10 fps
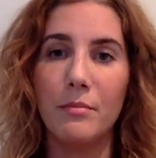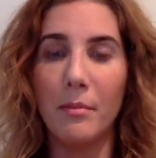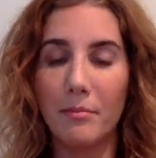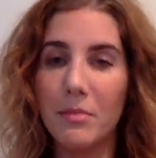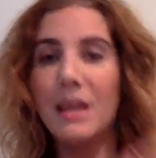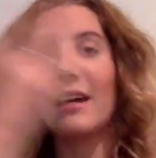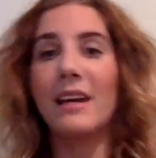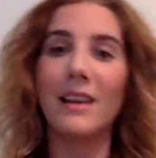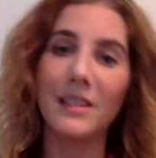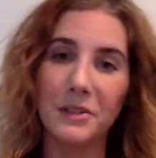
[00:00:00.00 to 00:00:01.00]

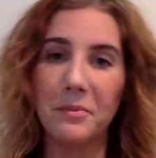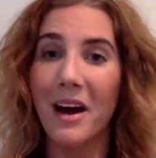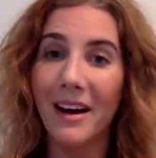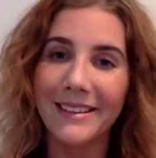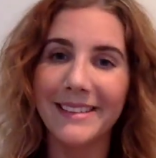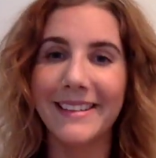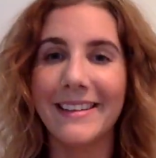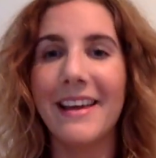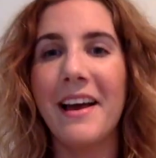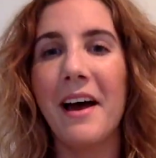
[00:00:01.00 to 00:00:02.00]
me as a person.
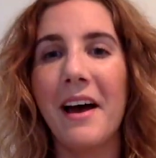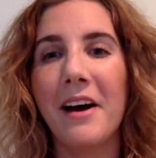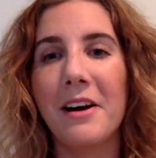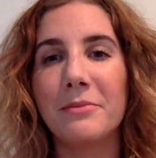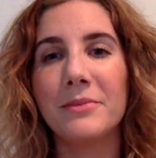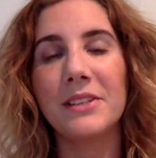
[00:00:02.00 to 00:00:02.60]
I